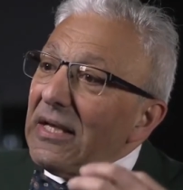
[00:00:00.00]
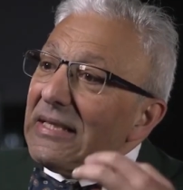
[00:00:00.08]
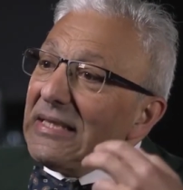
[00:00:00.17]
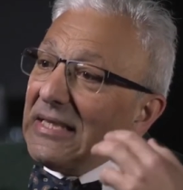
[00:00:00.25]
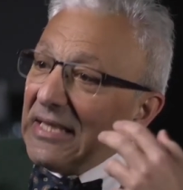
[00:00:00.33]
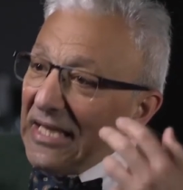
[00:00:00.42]

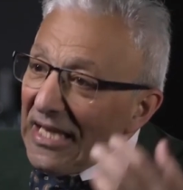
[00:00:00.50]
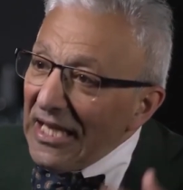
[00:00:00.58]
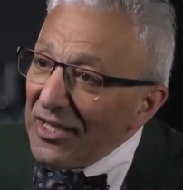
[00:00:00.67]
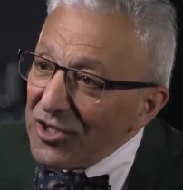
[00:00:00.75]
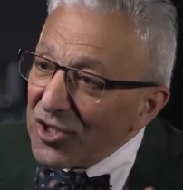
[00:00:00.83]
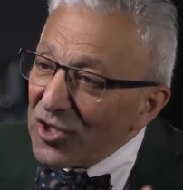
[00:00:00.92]

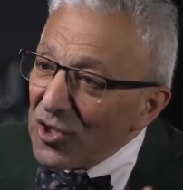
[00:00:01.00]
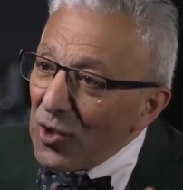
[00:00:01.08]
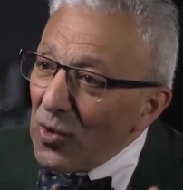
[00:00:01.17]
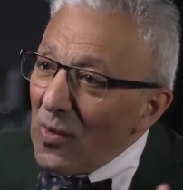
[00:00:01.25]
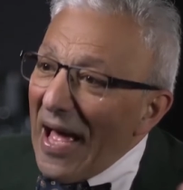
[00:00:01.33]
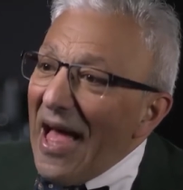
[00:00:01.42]
leads
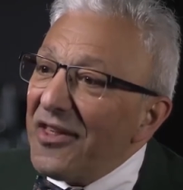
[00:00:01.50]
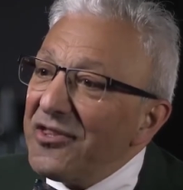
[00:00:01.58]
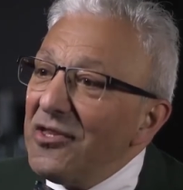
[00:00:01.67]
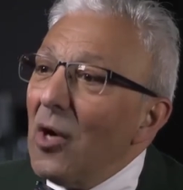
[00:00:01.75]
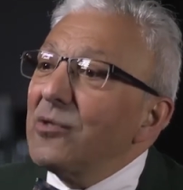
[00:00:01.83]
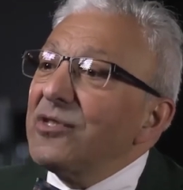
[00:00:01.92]
to
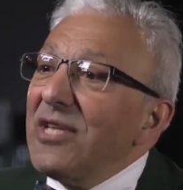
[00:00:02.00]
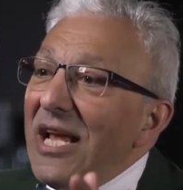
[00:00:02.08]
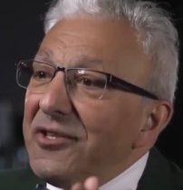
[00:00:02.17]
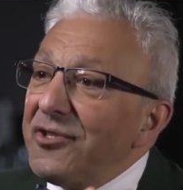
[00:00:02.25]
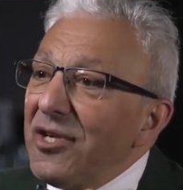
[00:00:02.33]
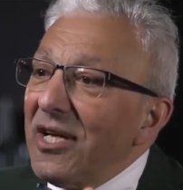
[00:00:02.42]

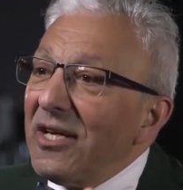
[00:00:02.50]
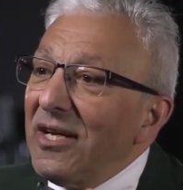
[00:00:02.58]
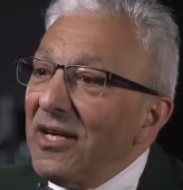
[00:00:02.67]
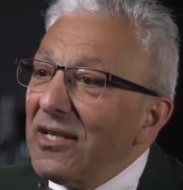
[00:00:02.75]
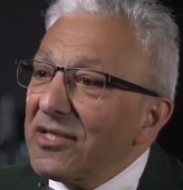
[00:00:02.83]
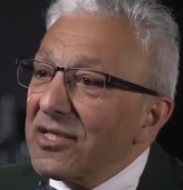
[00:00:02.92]
ethnocentric
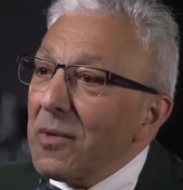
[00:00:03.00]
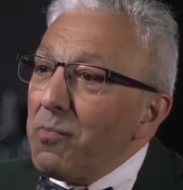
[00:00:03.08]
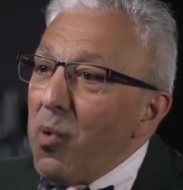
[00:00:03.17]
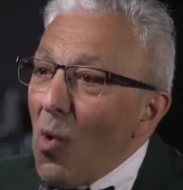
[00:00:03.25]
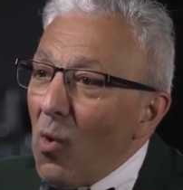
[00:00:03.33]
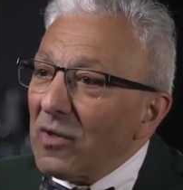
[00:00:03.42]

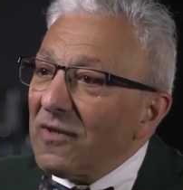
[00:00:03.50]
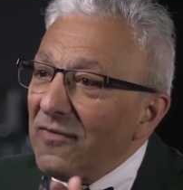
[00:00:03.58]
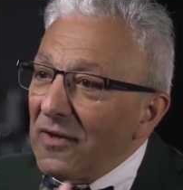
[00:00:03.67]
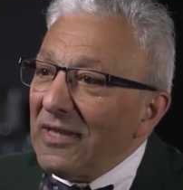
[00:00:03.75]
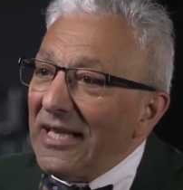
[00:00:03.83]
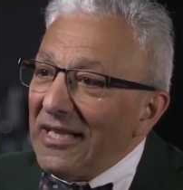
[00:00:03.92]
support
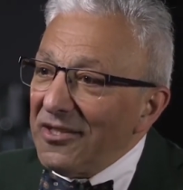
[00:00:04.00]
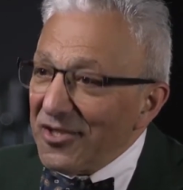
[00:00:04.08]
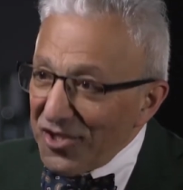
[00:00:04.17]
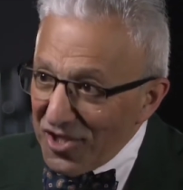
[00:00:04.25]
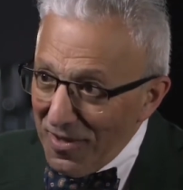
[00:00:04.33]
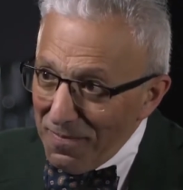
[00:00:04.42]
for
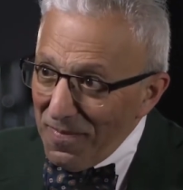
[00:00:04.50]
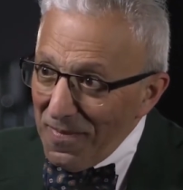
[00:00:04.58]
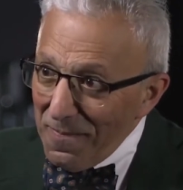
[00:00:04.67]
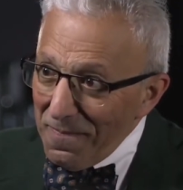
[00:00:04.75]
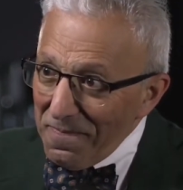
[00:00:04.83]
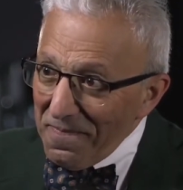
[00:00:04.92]
leadership.
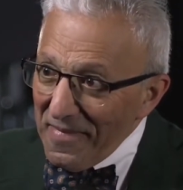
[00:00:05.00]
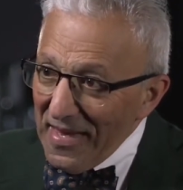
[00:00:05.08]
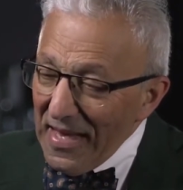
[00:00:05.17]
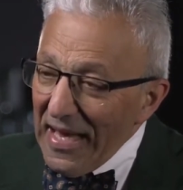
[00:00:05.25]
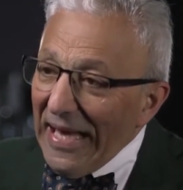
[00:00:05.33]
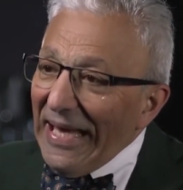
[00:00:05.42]

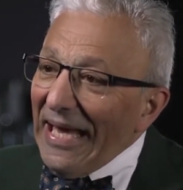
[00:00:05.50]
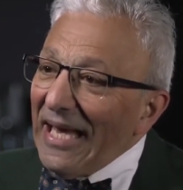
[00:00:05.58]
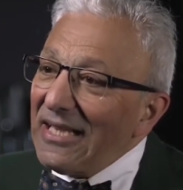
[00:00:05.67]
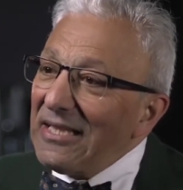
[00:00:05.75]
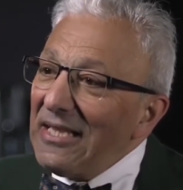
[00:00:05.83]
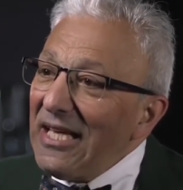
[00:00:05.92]

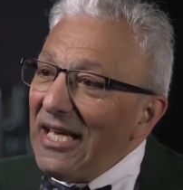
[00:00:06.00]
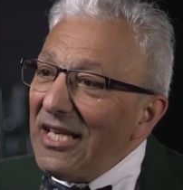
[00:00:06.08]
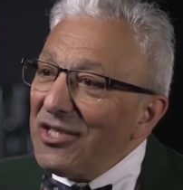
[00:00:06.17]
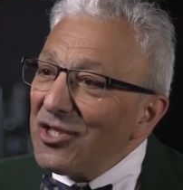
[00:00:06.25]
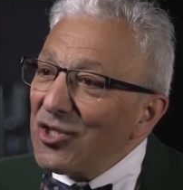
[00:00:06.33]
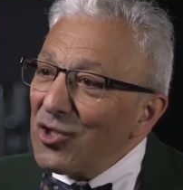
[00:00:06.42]
It
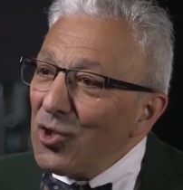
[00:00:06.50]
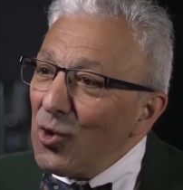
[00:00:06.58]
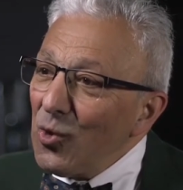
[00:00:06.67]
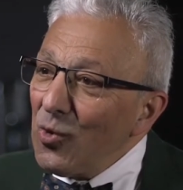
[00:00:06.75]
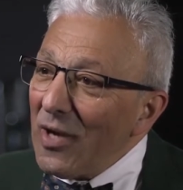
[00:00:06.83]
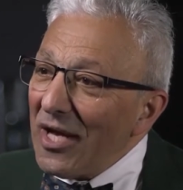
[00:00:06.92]
leads
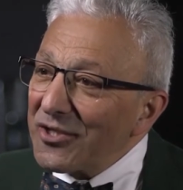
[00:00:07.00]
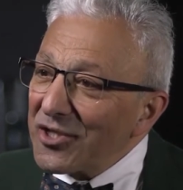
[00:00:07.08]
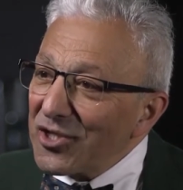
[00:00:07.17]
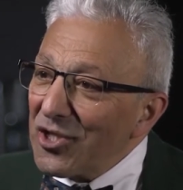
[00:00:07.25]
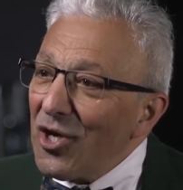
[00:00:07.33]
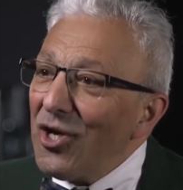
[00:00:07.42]
to a
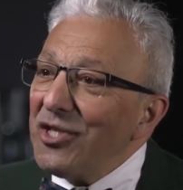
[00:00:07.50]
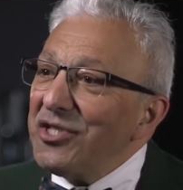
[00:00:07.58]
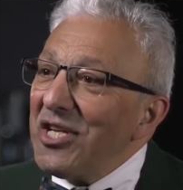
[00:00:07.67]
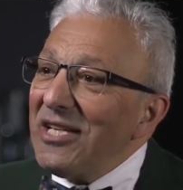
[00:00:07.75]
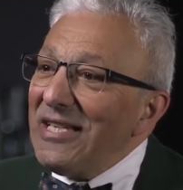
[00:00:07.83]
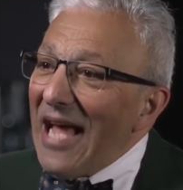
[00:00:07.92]
surge
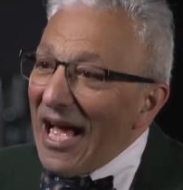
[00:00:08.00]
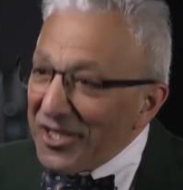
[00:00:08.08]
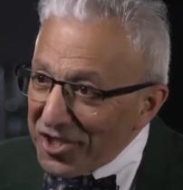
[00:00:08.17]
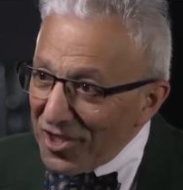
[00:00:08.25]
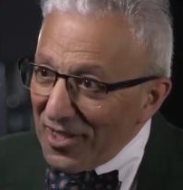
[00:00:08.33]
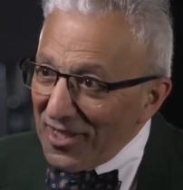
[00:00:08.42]
in
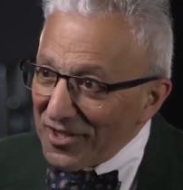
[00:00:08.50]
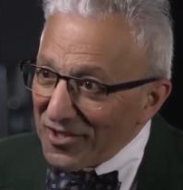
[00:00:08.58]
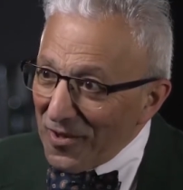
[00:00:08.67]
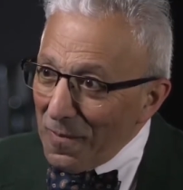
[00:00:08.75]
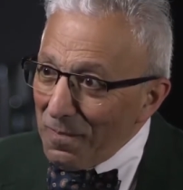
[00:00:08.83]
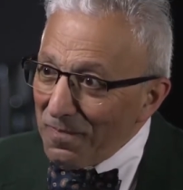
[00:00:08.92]

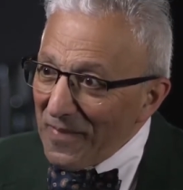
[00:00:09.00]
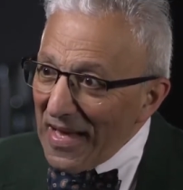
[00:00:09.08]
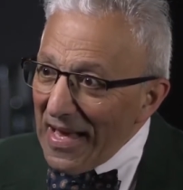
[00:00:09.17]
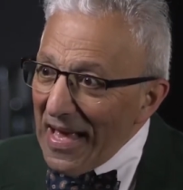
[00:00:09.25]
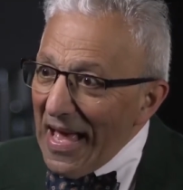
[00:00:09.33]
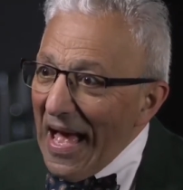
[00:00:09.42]
nationalism
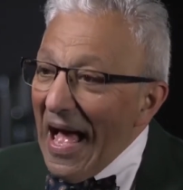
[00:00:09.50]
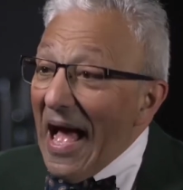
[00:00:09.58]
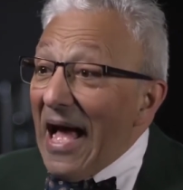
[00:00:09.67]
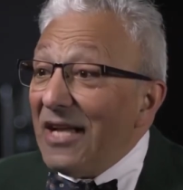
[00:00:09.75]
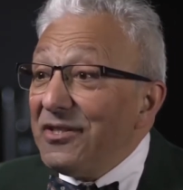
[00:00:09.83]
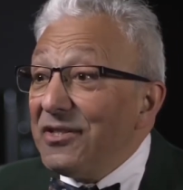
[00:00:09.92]

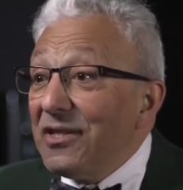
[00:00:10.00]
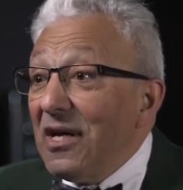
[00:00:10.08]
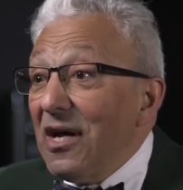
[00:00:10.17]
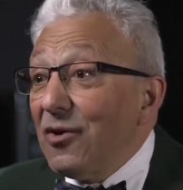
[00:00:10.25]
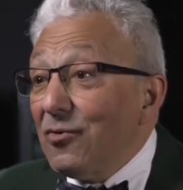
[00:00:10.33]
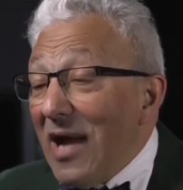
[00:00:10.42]
and
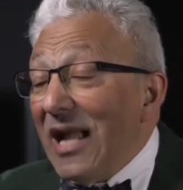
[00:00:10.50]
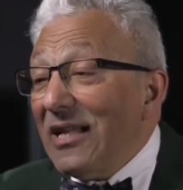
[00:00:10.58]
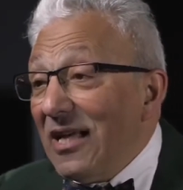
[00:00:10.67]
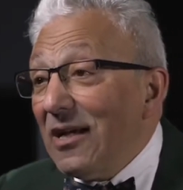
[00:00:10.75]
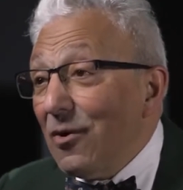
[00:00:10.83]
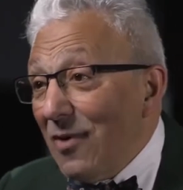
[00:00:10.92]

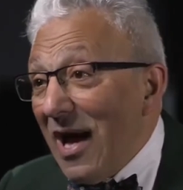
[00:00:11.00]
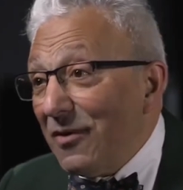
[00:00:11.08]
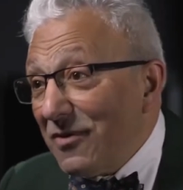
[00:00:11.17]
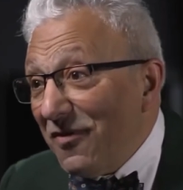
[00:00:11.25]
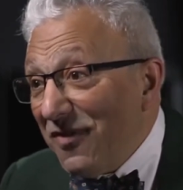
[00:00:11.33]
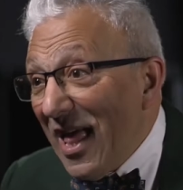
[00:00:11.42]
rallying
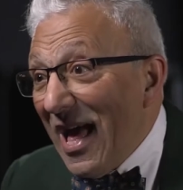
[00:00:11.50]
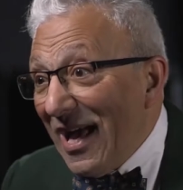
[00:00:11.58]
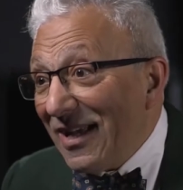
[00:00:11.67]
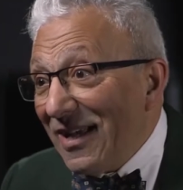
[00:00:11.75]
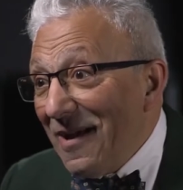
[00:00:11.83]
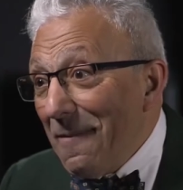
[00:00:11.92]
around the
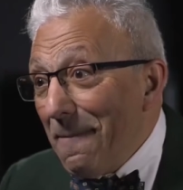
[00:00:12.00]
flag.